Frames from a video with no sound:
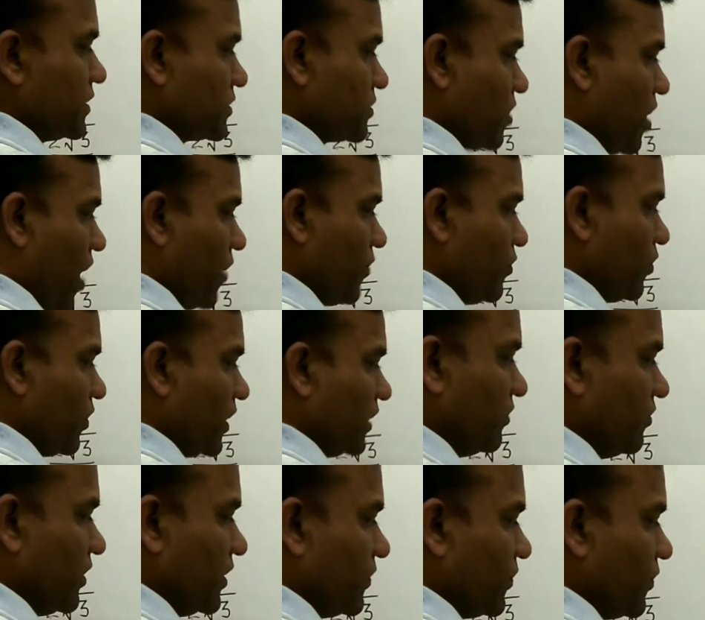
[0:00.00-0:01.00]
So how you
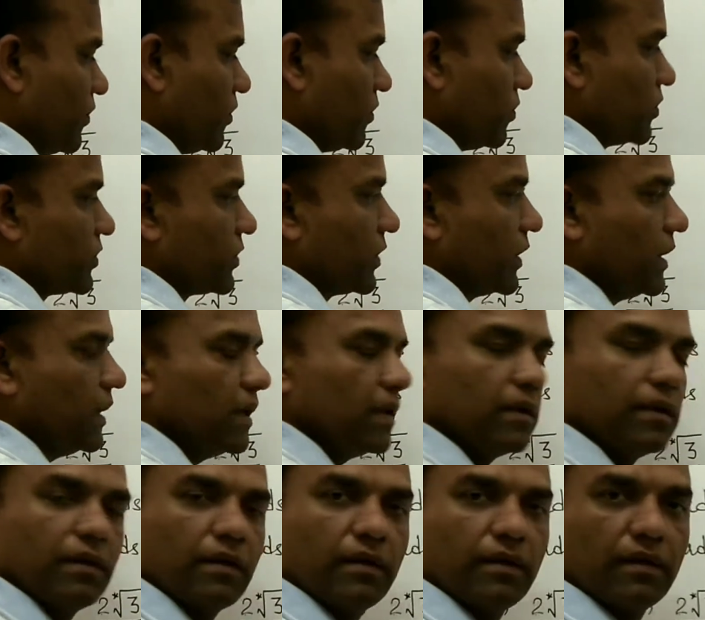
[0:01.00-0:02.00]
convert 4 root
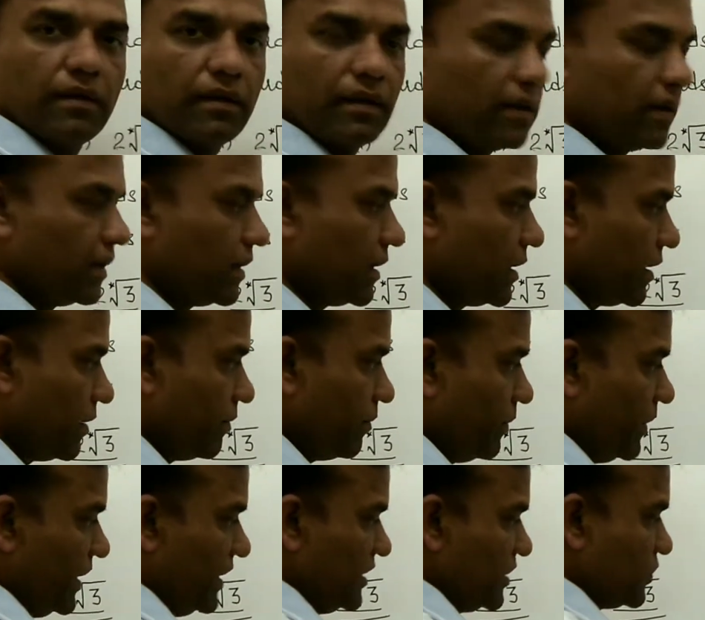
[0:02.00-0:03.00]
3?
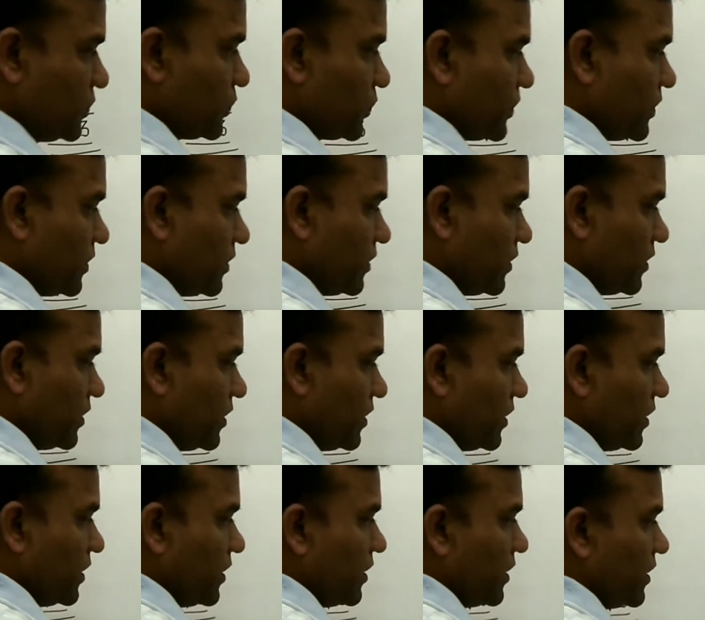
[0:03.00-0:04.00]
Means
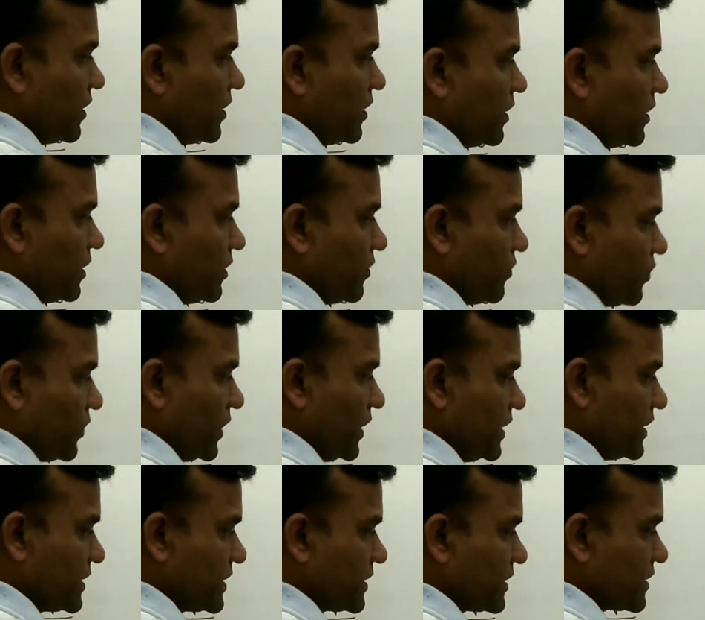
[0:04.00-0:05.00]

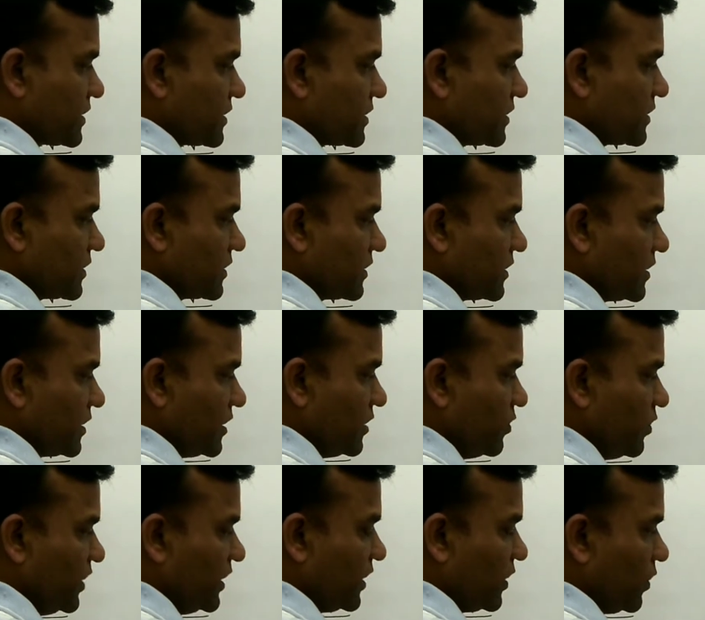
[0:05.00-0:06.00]
first
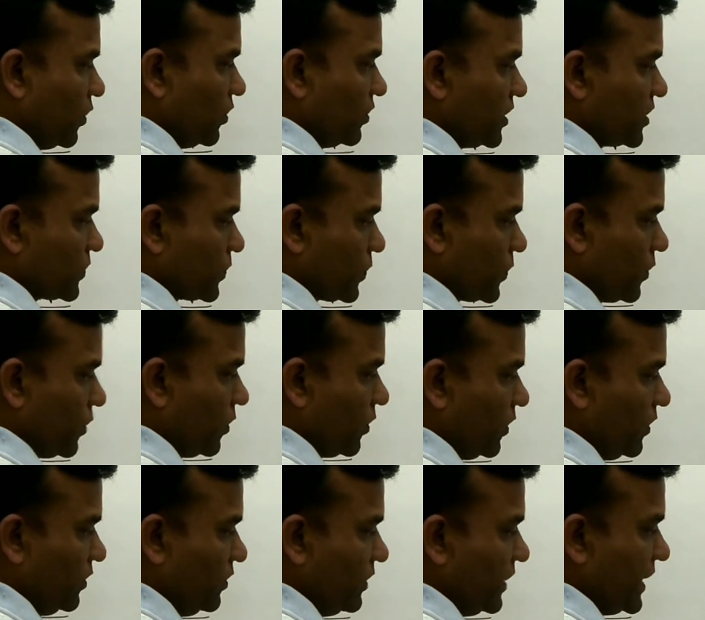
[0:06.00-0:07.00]
you include this
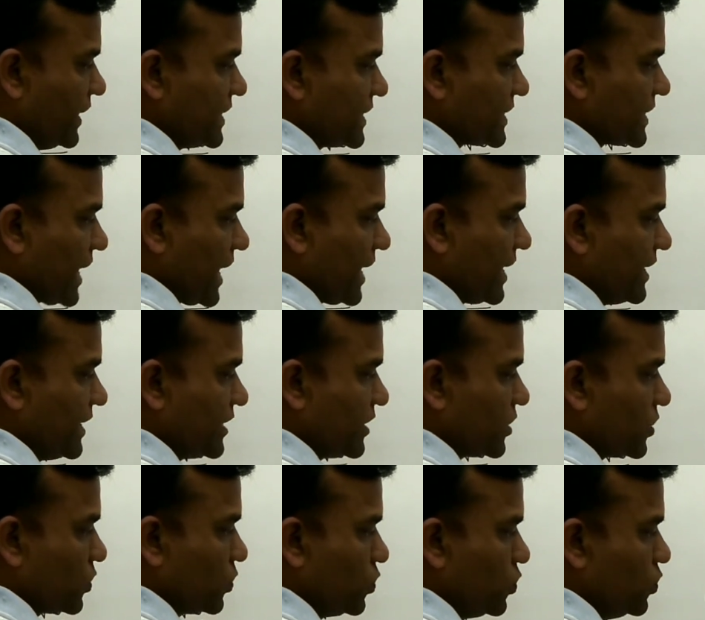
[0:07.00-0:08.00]
4
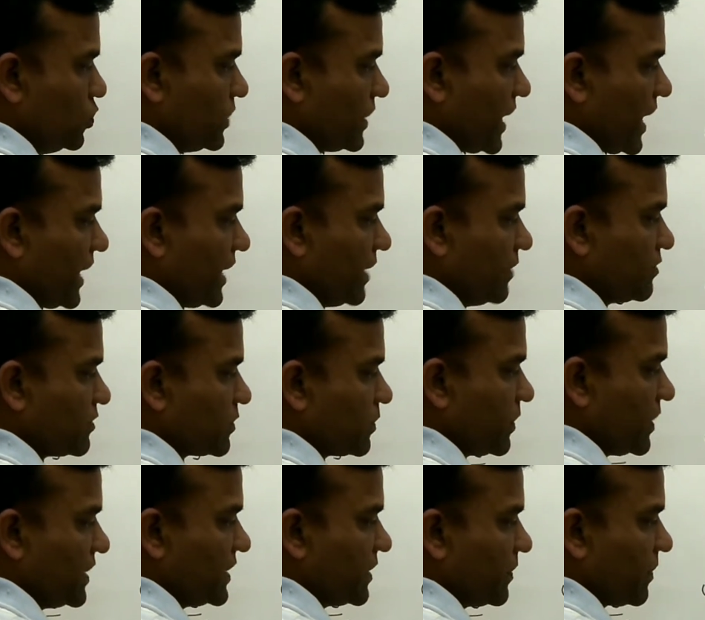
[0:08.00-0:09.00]
inside 2 times
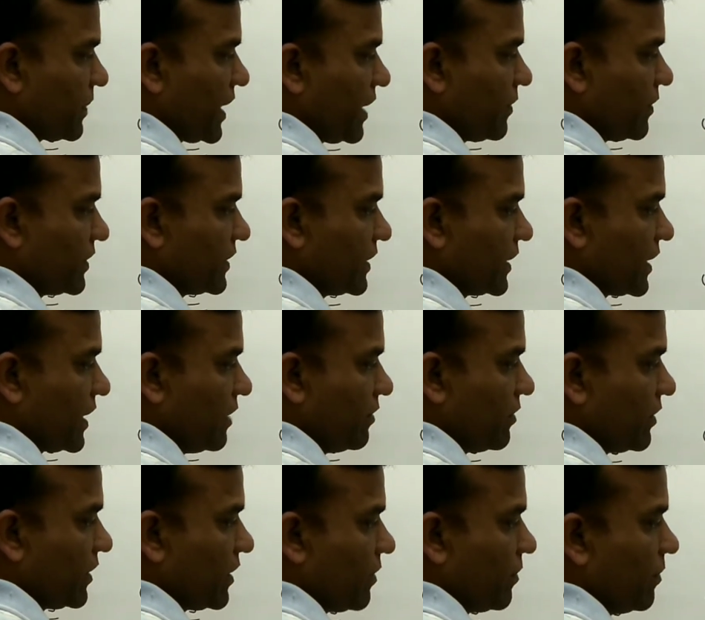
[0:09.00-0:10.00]
multiply with the
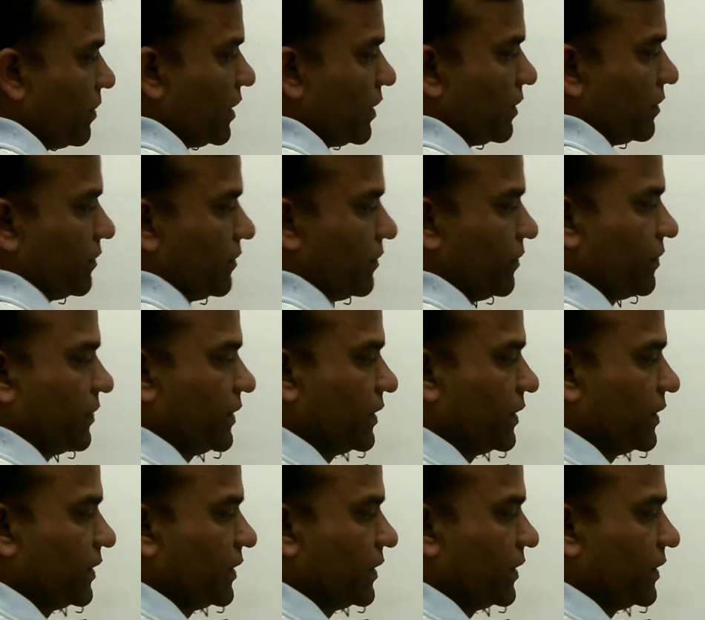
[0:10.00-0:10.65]
given number.